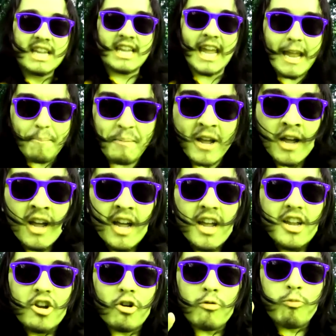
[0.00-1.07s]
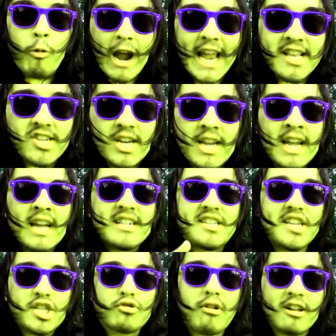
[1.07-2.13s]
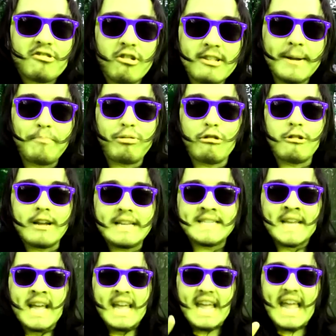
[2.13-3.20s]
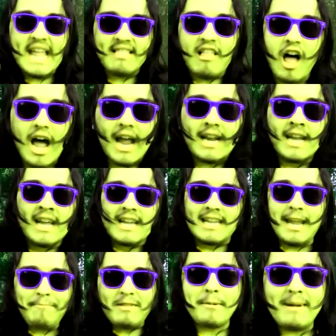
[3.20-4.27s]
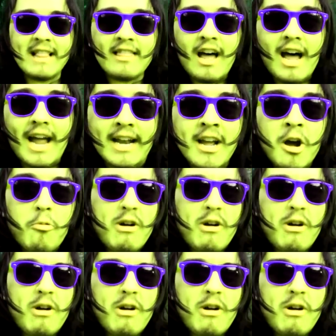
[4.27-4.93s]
Keep your wagey, disgruntled employees in line. Keep them in line.